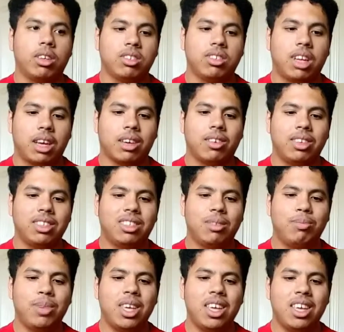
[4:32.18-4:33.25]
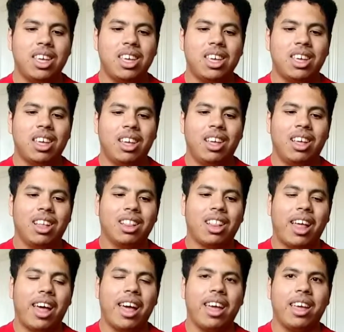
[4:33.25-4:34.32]
it's not going to be
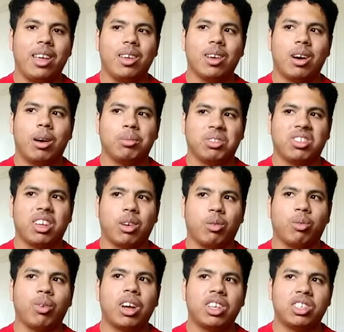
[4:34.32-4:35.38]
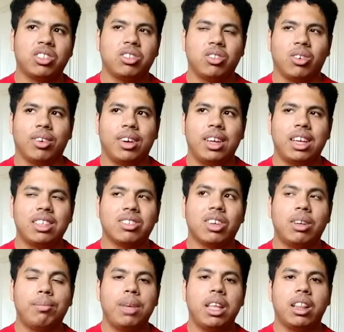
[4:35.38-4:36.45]
like almost like a rush story. It's going
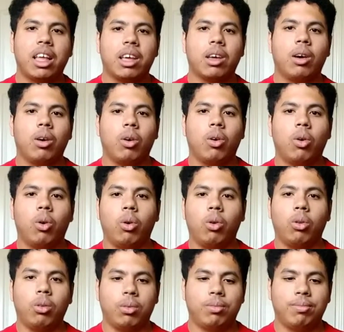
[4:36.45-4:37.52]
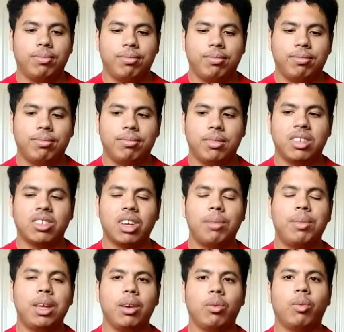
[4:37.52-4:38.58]
to be like a whole, it's going to
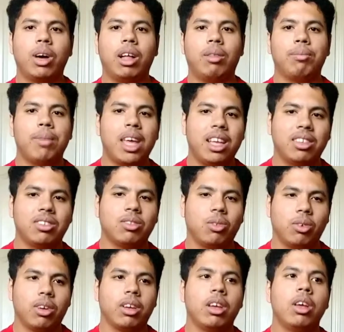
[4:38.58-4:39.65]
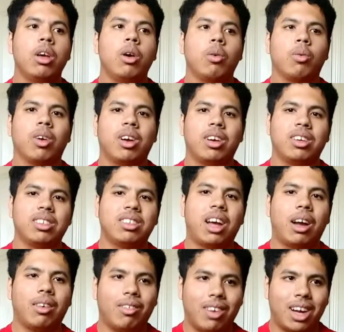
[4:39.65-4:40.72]
be a well made story where it's
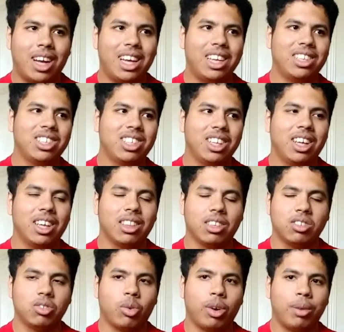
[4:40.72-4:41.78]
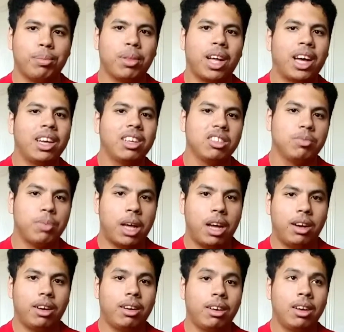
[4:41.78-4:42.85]
not rushed, the, the story plot is
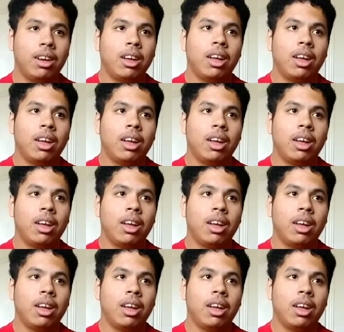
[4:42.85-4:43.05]
better.